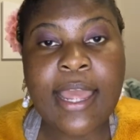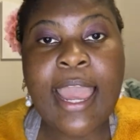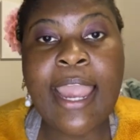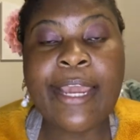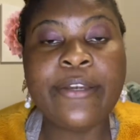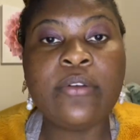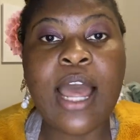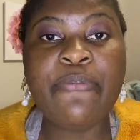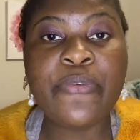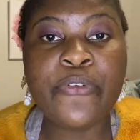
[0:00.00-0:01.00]
And
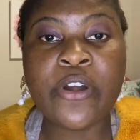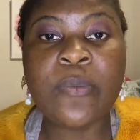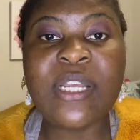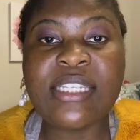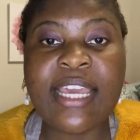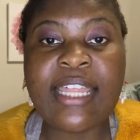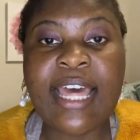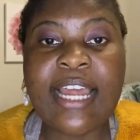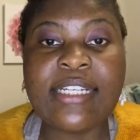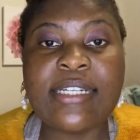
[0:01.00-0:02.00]
AfriForum was saying
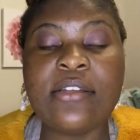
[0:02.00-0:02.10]
that